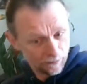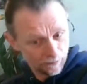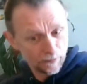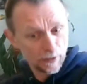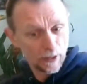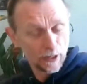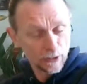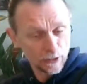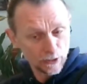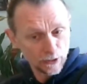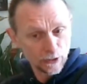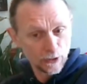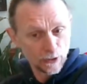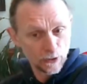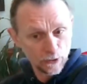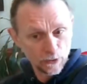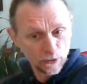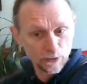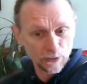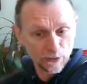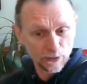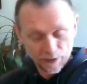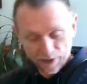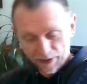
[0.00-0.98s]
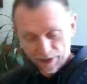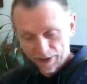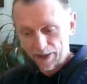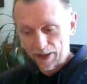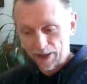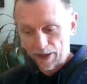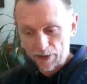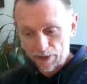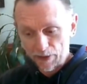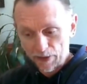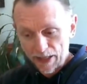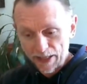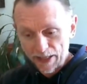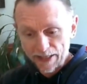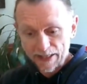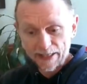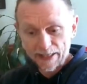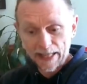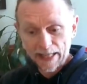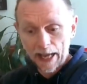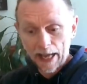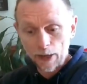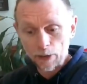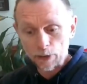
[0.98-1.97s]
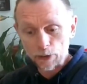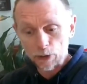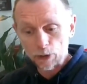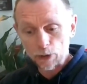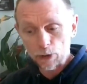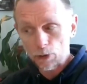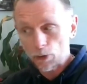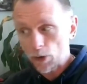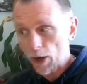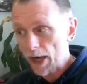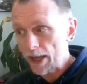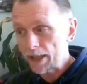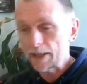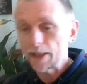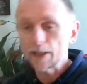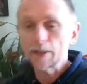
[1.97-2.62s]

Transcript: person who, it sounds great.